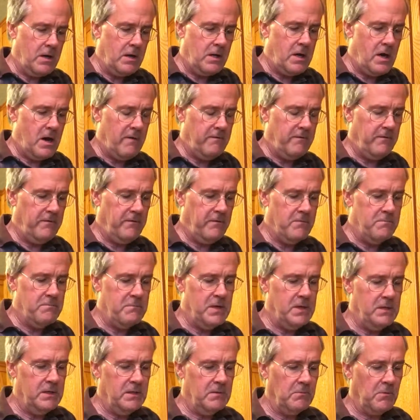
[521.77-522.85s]
kava for
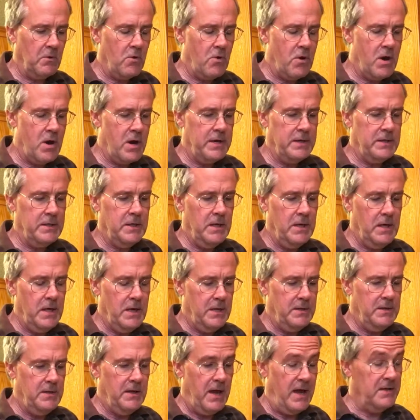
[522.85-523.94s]
medium grind
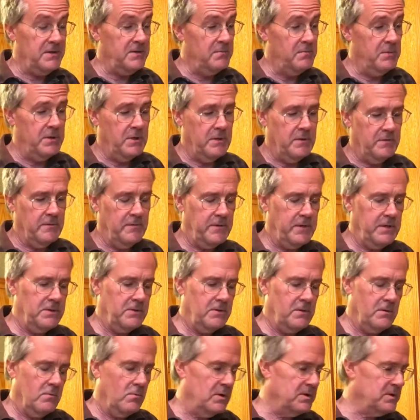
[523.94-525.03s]
that hasn't been in the
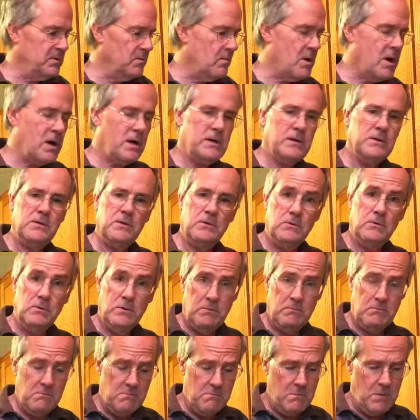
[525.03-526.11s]
freezer and wasn't makas, you
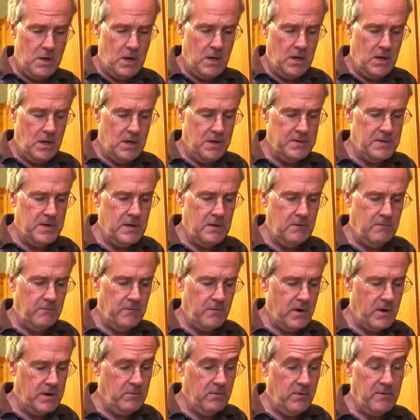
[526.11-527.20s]
would need
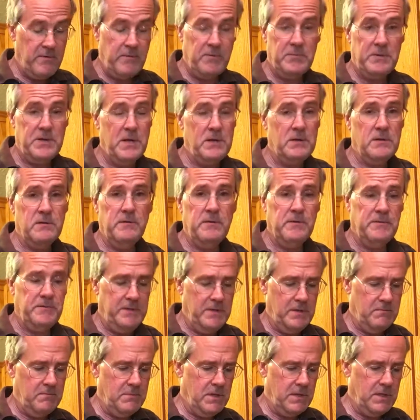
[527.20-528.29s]
for anywhere from 10 to
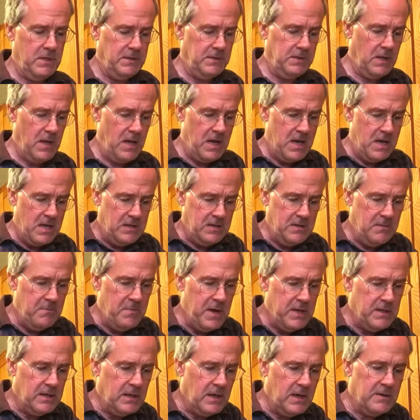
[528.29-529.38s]
15 minutes,
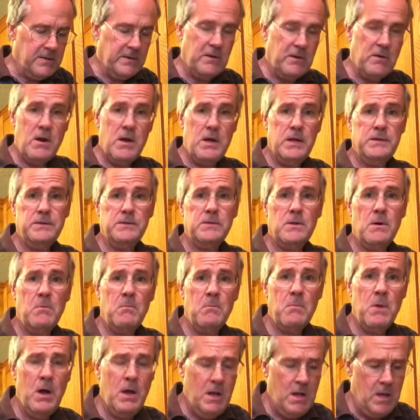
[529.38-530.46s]
depending on the grind.
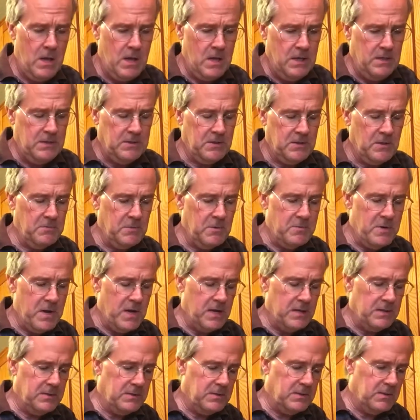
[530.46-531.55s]
Some
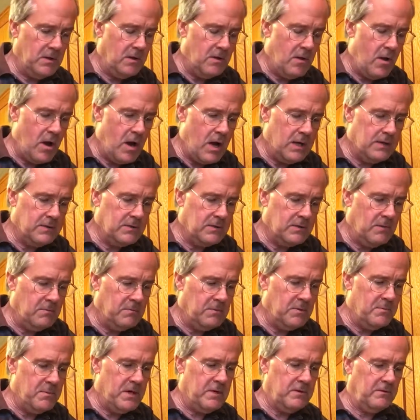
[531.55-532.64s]
demands a lot, some
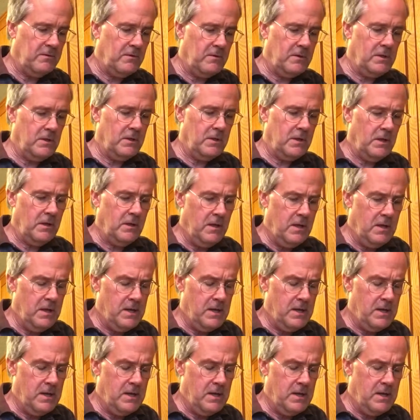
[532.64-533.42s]
demands very little.